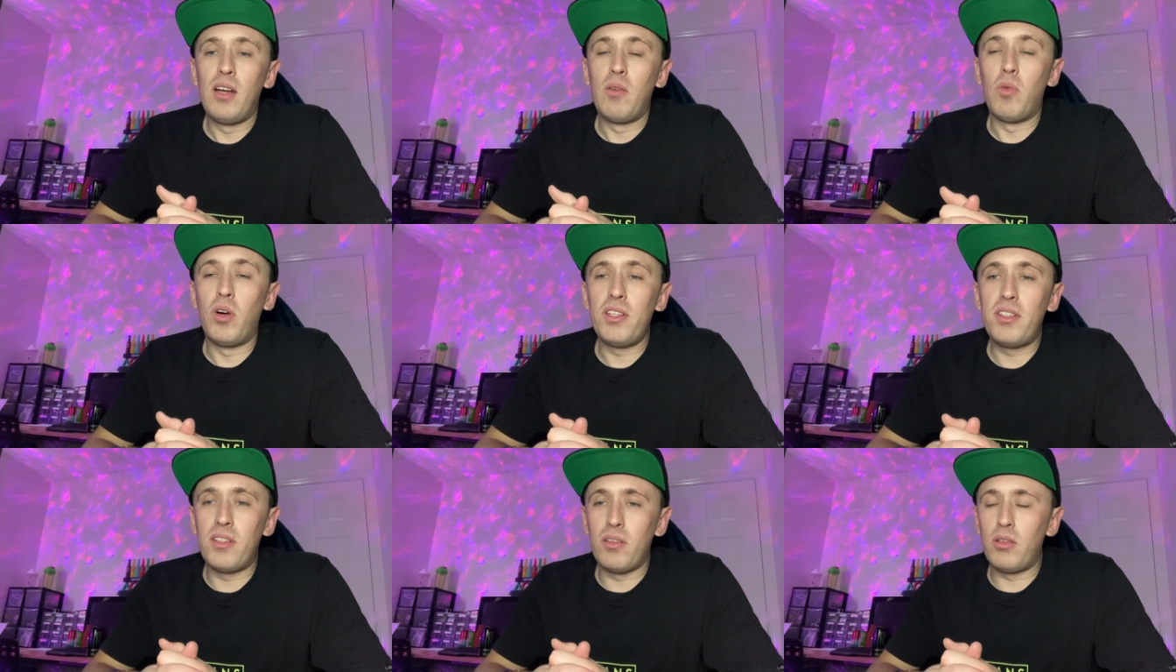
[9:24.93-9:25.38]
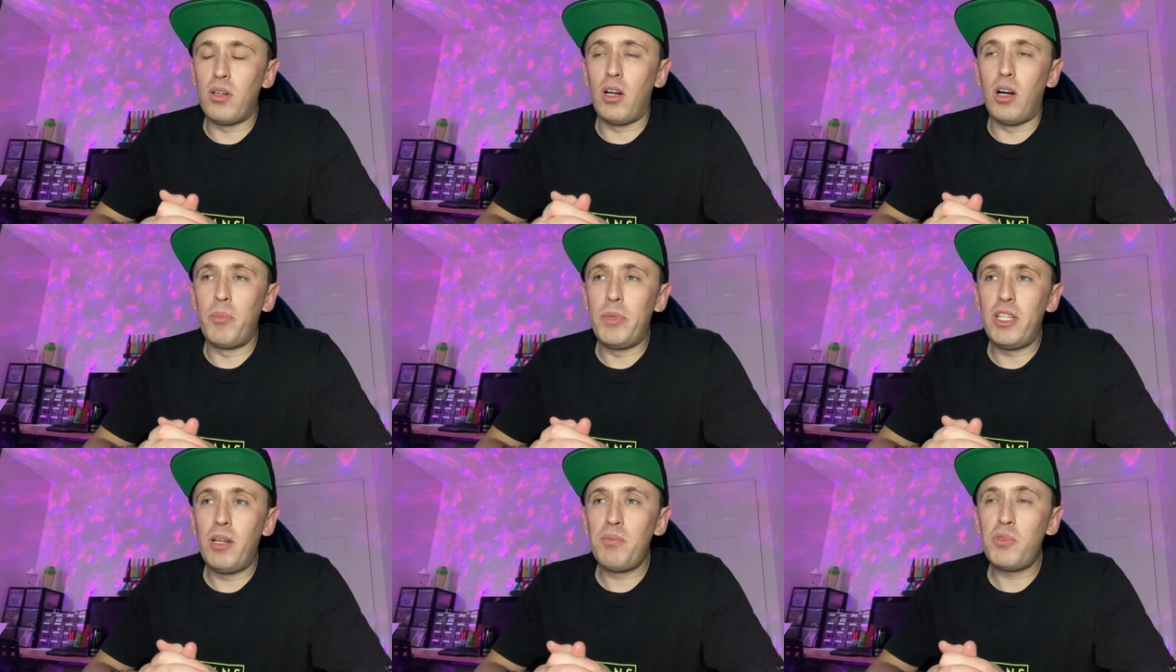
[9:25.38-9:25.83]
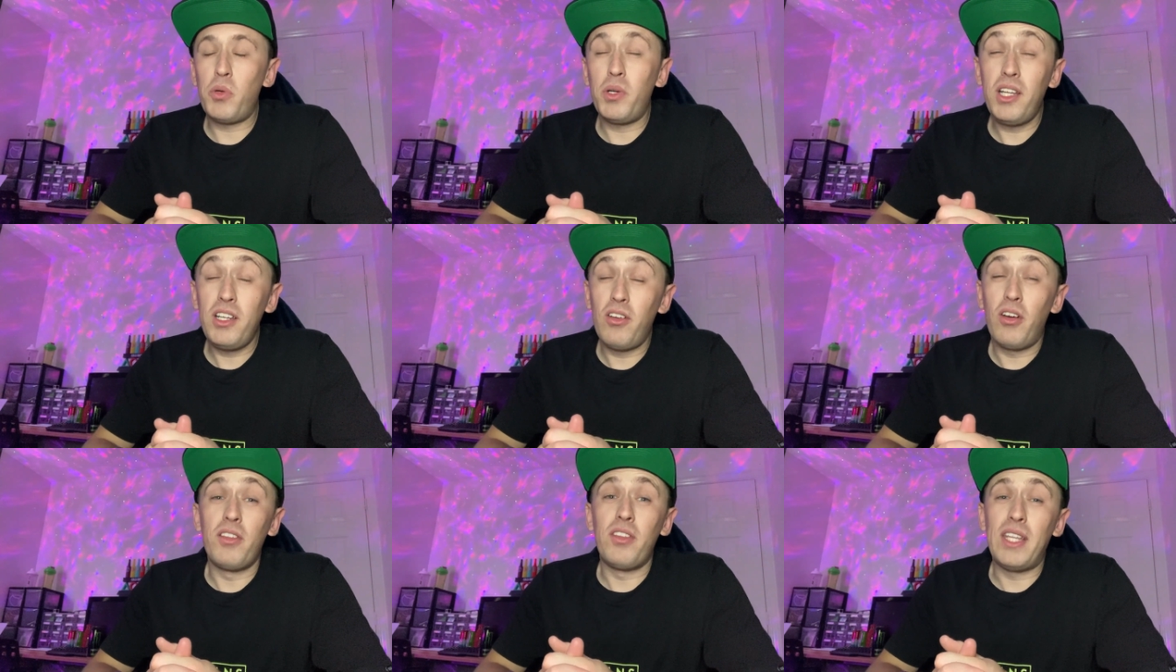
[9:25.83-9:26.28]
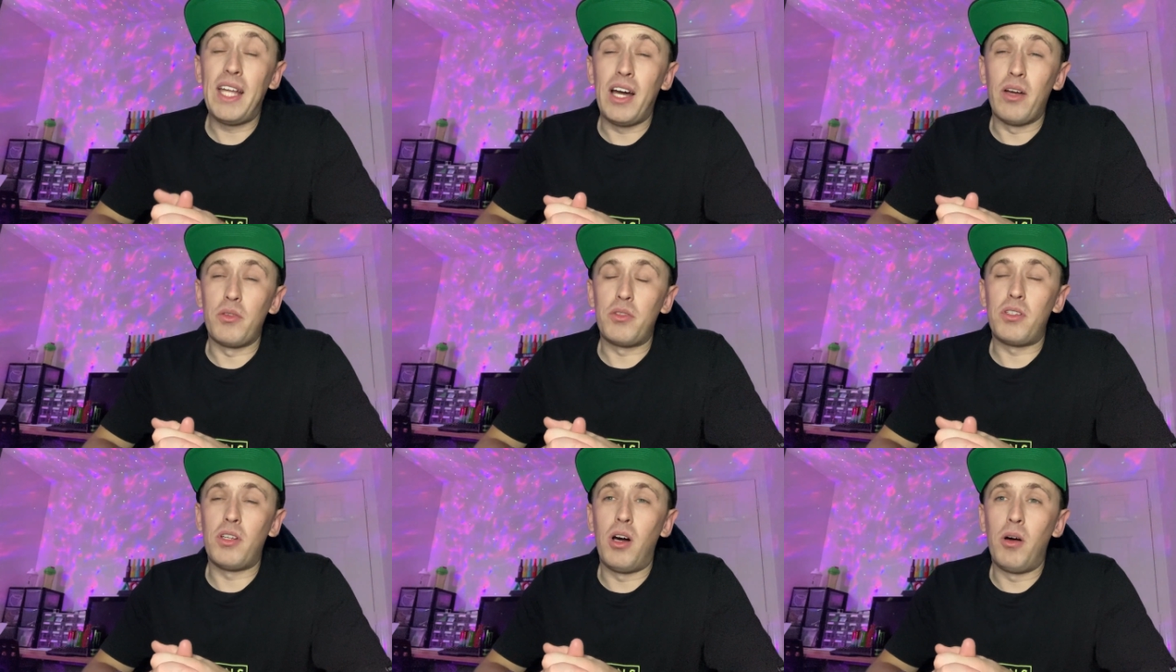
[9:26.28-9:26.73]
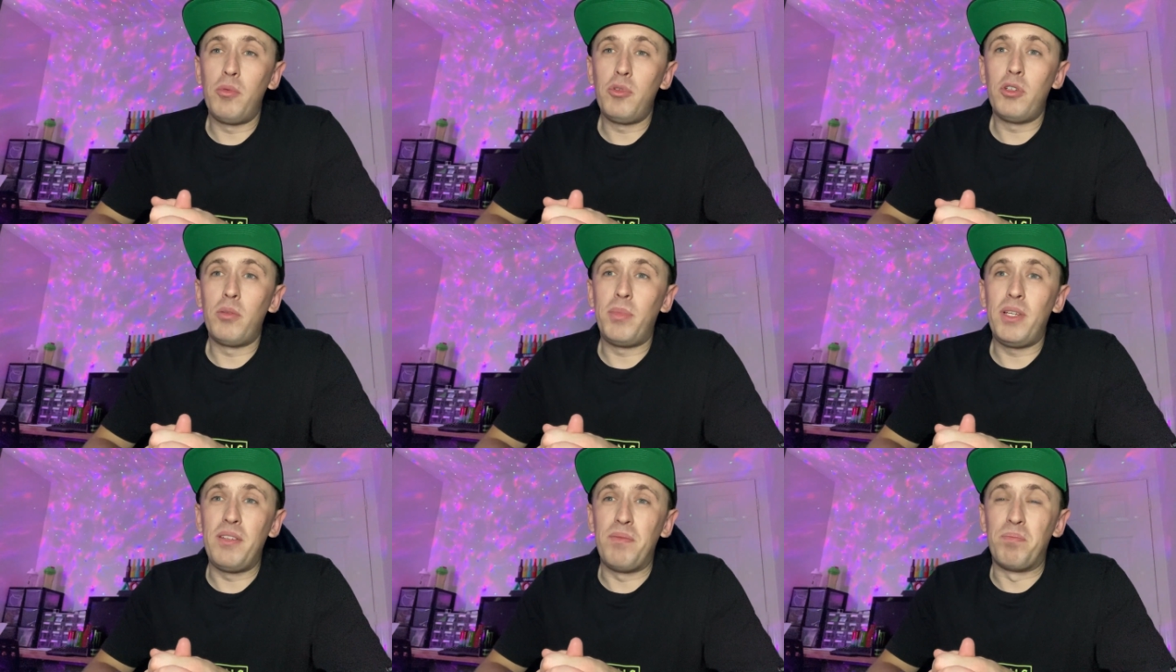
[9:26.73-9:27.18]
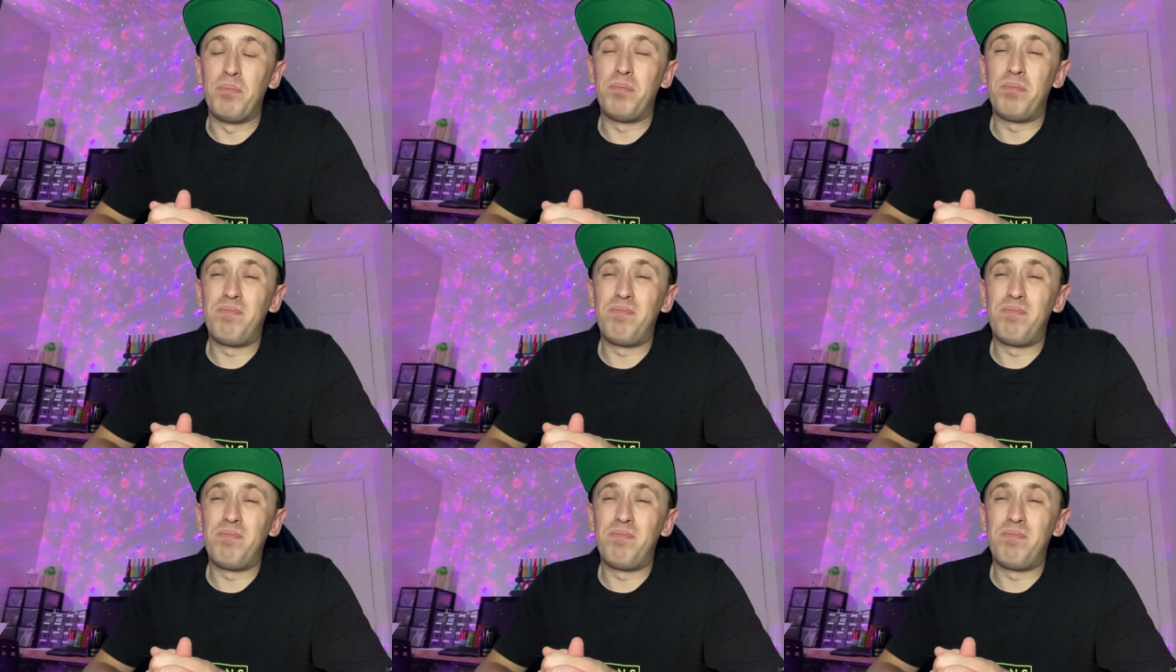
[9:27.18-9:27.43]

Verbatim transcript: Well, I mean, I'm 29 now, so I'm going to be